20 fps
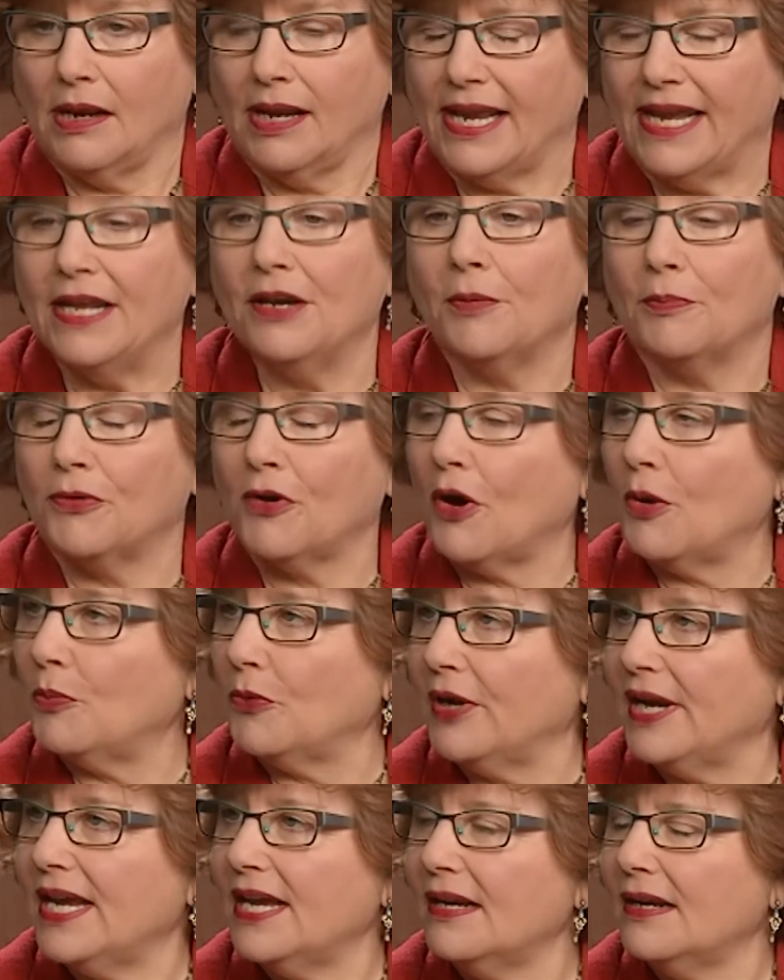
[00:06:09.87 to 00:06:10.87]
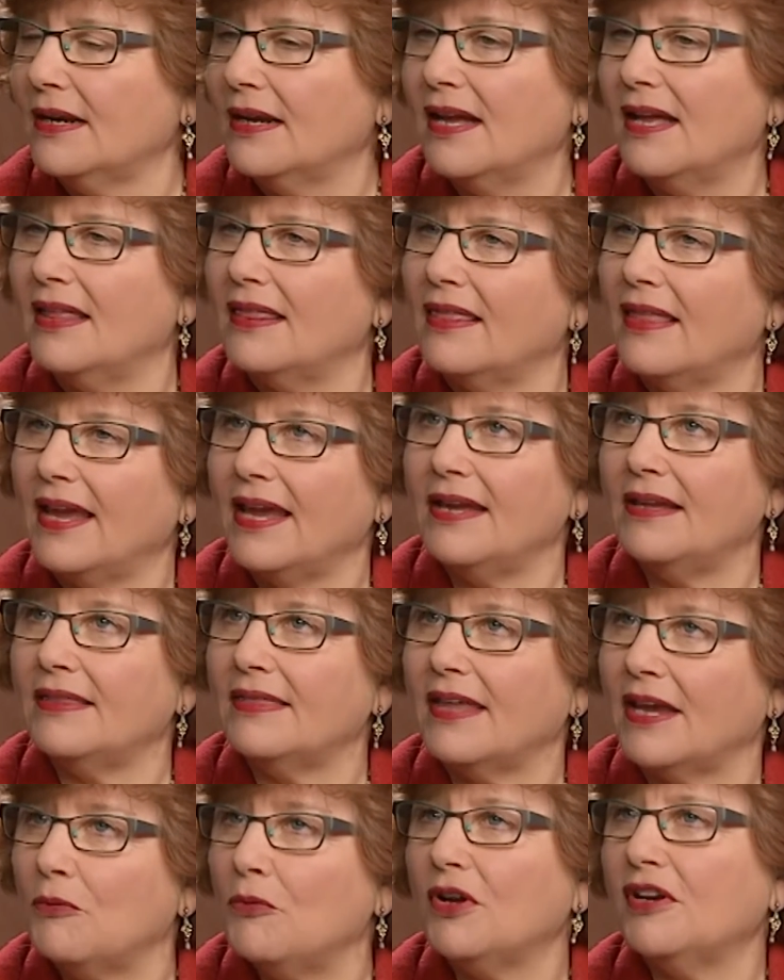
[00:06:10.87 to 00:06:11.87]
inappropriate, they
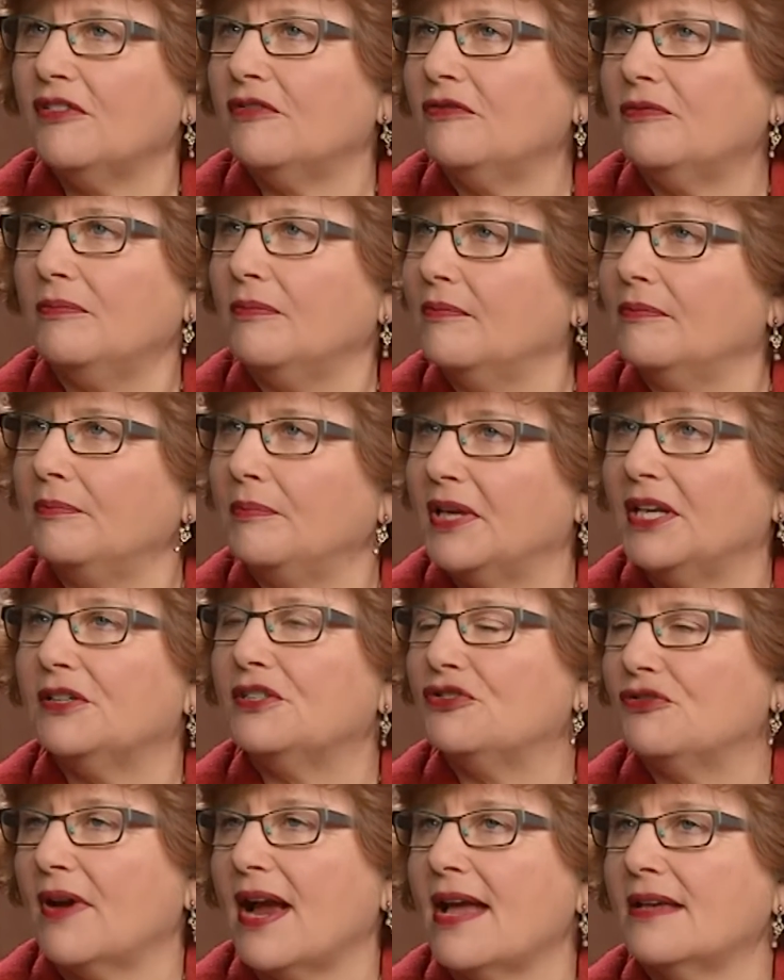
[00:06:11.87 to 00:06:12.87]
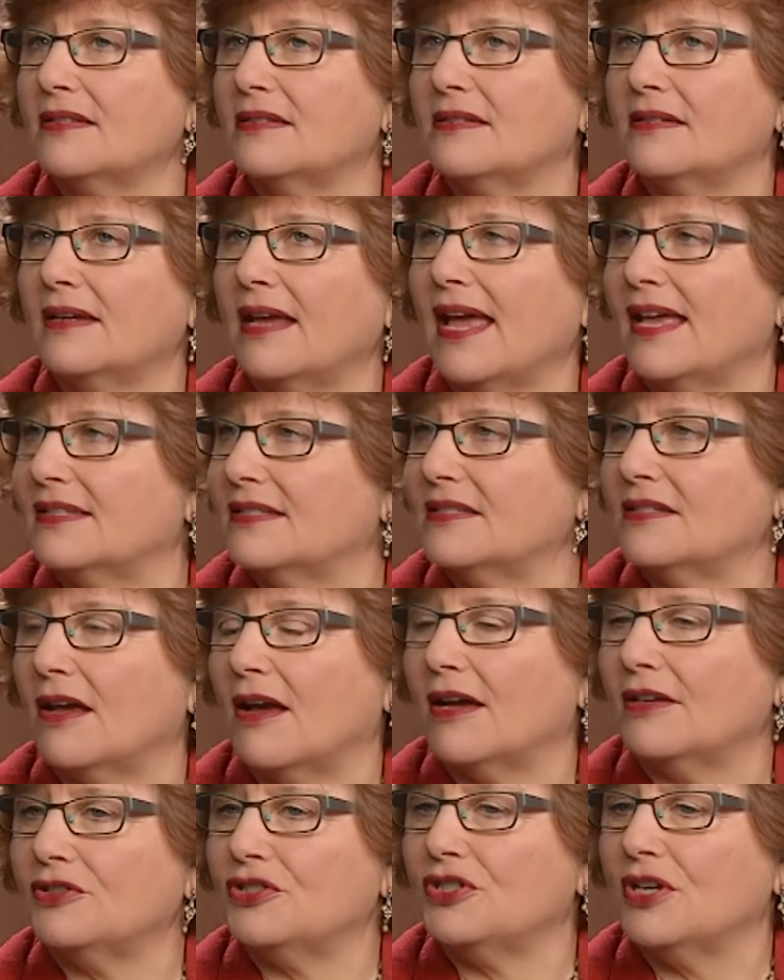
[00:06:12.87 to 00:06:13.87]
would have been addressed as
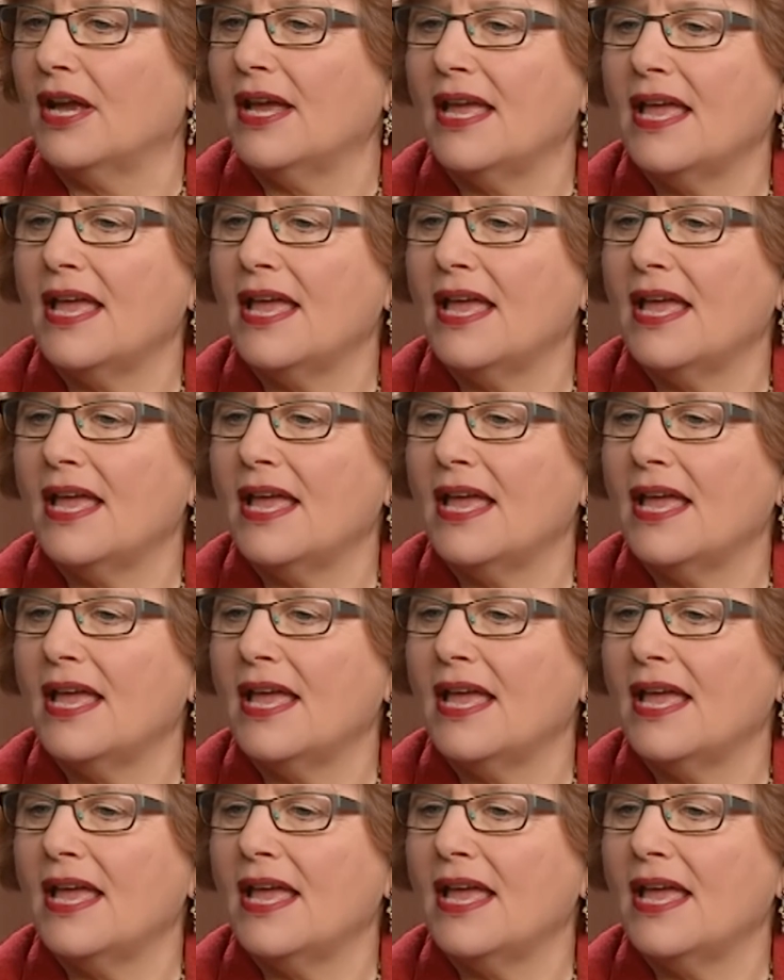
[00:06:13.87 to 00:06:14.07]
such.